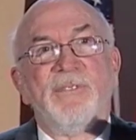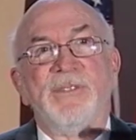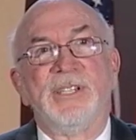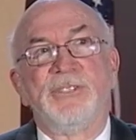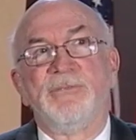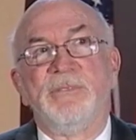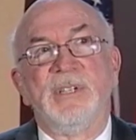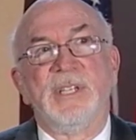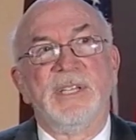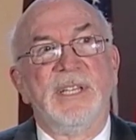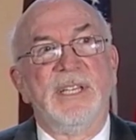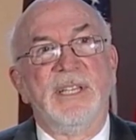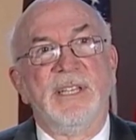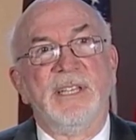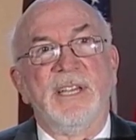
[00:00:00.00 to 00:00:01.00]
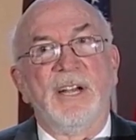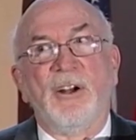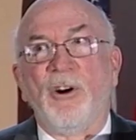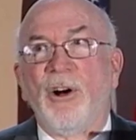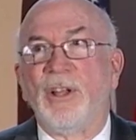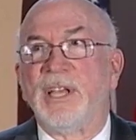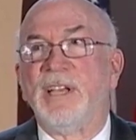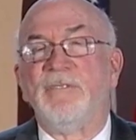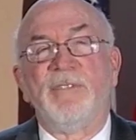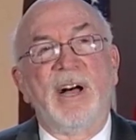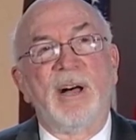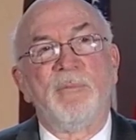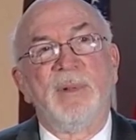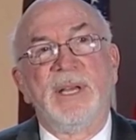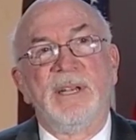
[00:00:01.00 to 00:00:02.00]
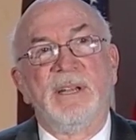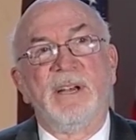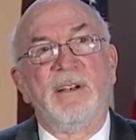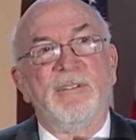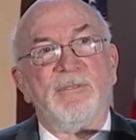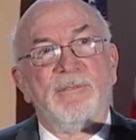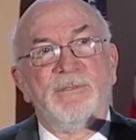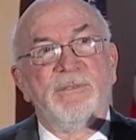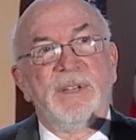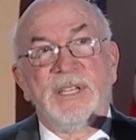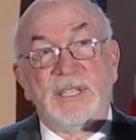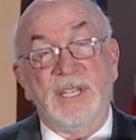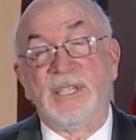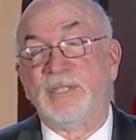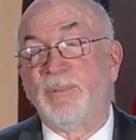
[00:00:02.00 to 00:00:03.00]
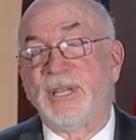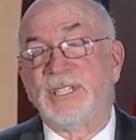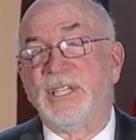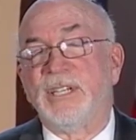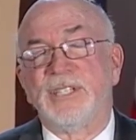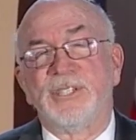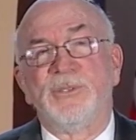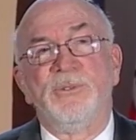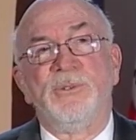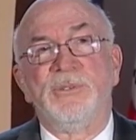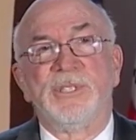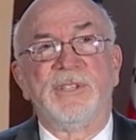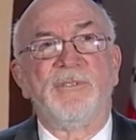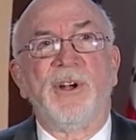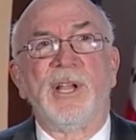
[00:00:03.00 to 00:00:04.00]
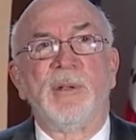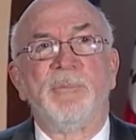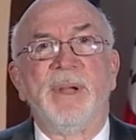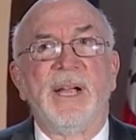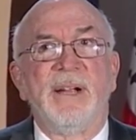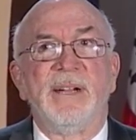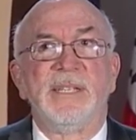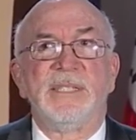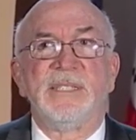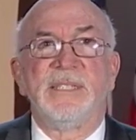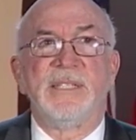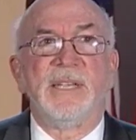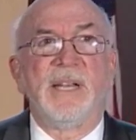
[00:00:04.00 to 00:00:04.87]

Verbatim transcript: It's really, you know, all the involvement of, especially in the schools, of all the parents